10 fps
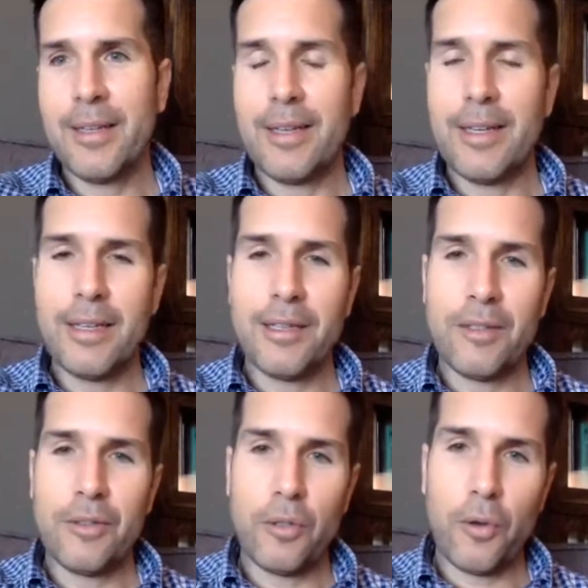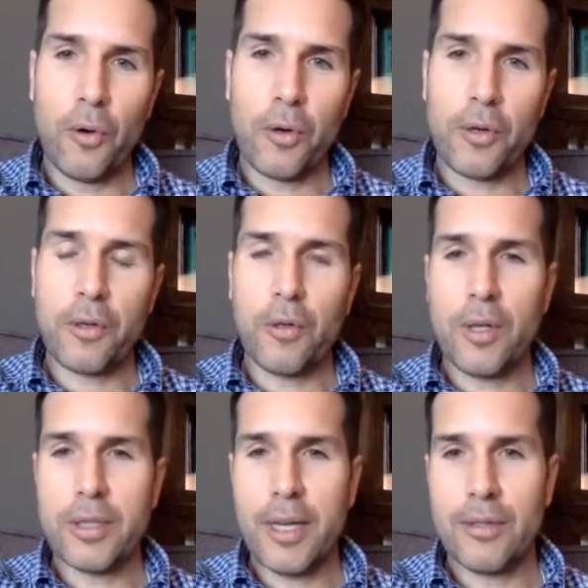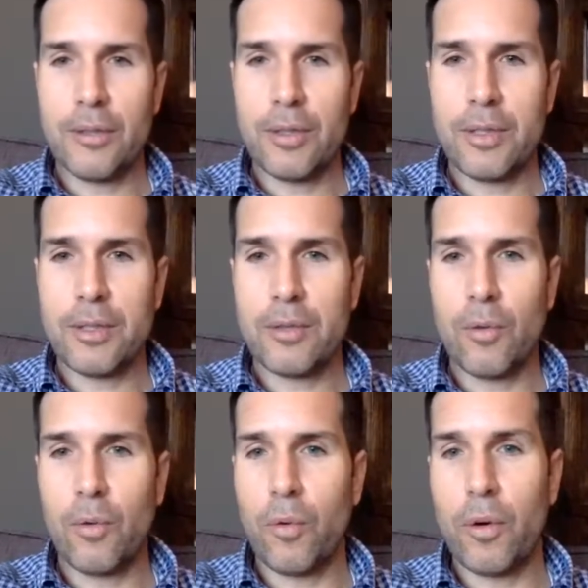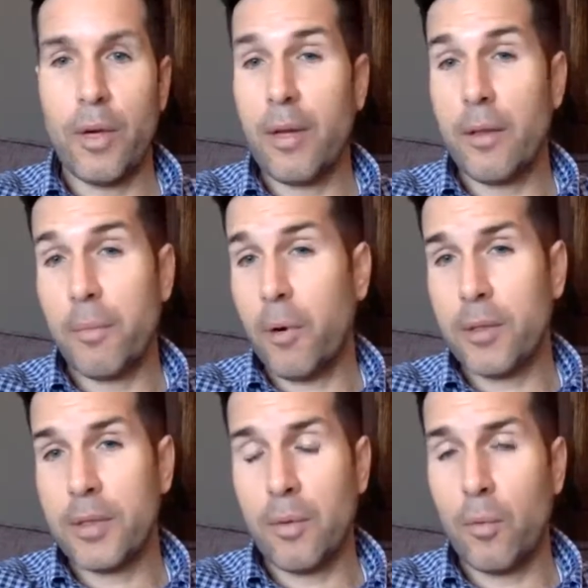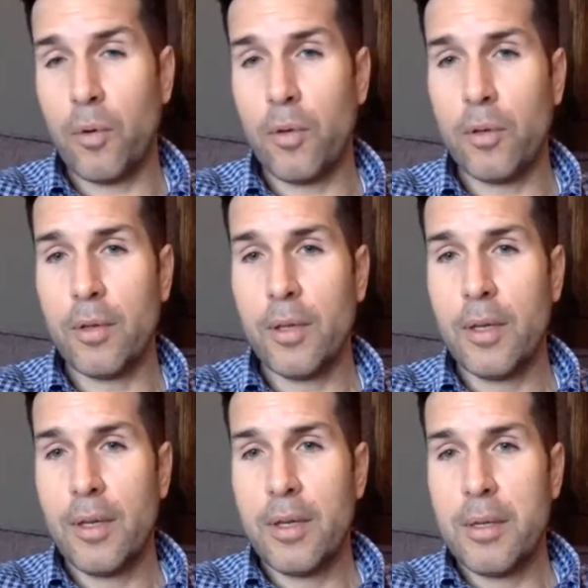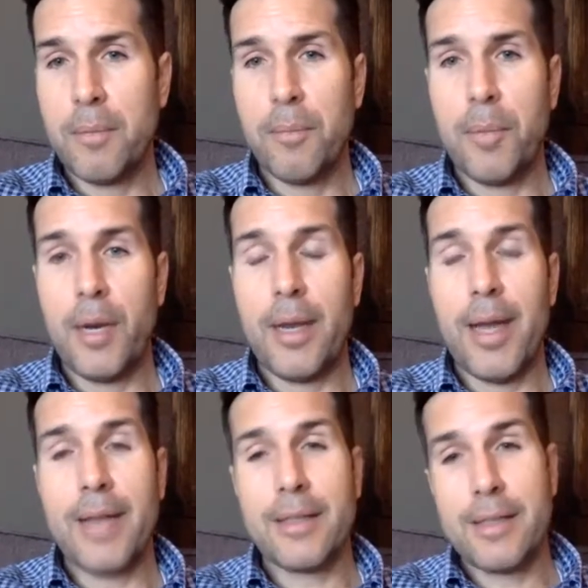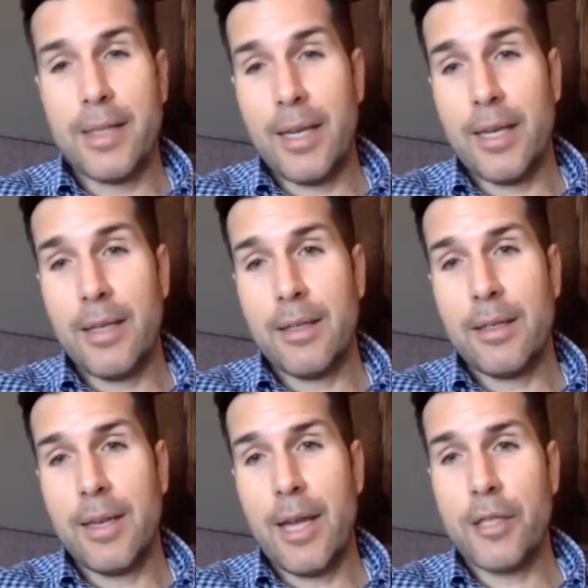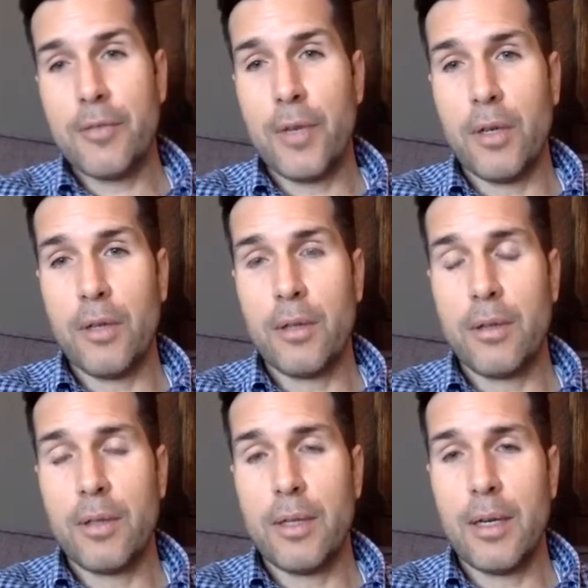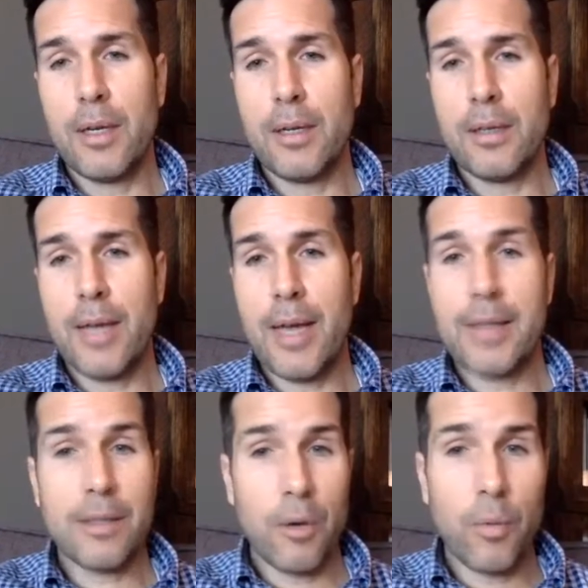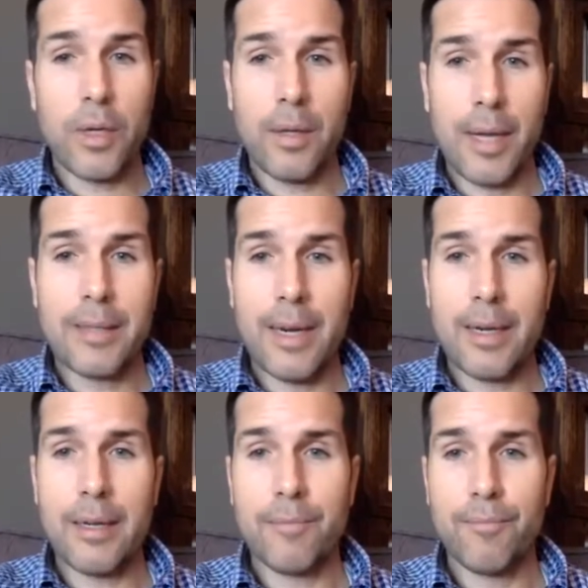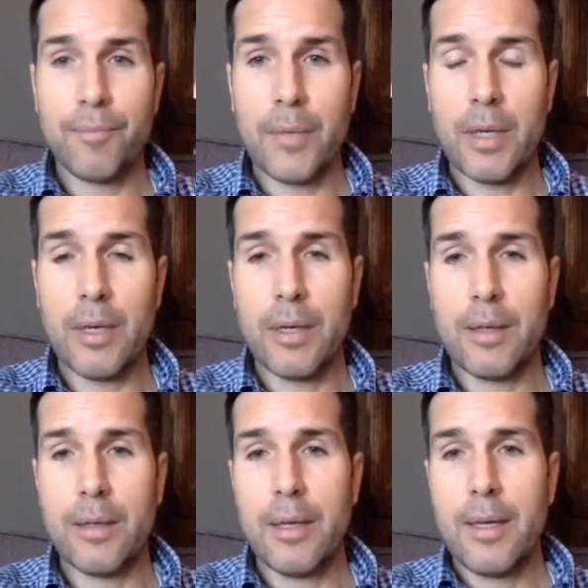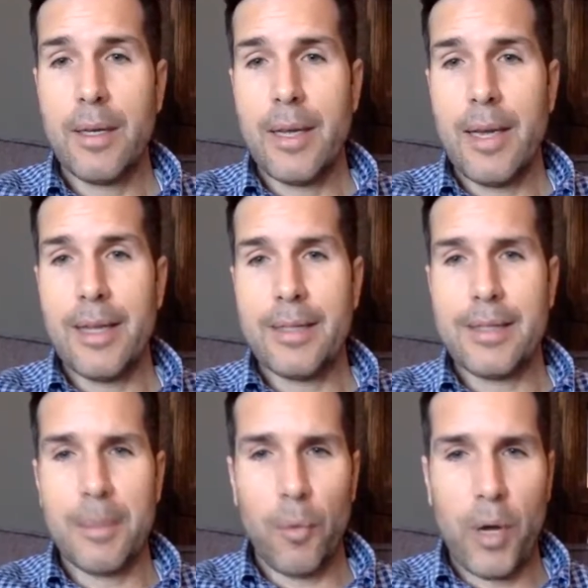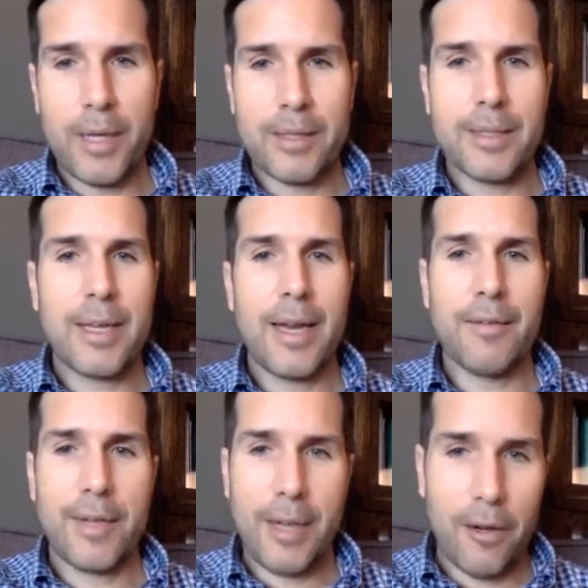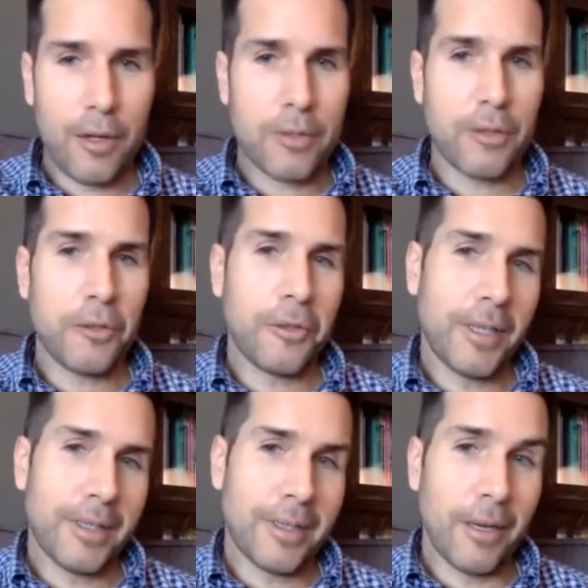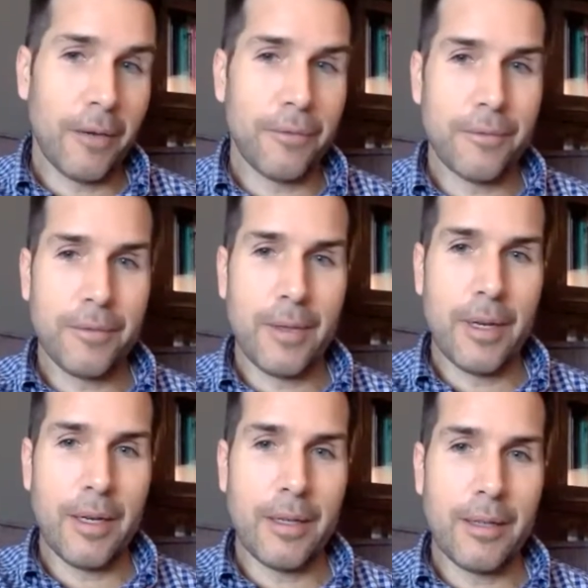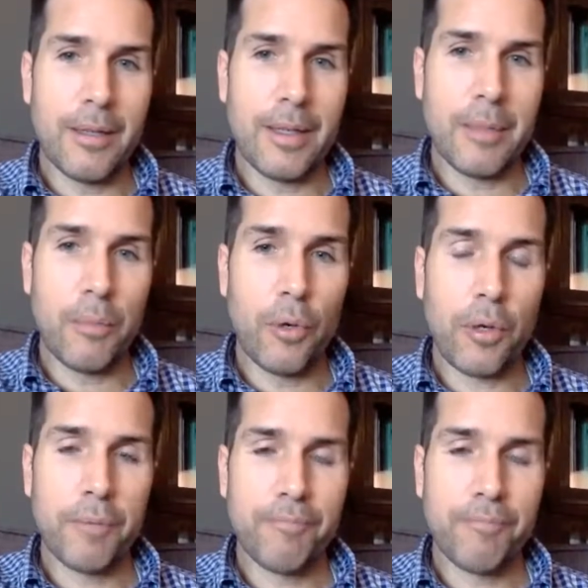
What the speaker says: in New York or Los Angeles or in other parts of the world, but as a city, Nashville has a real identity, and in some ways, it's kind of a character in itself in the book.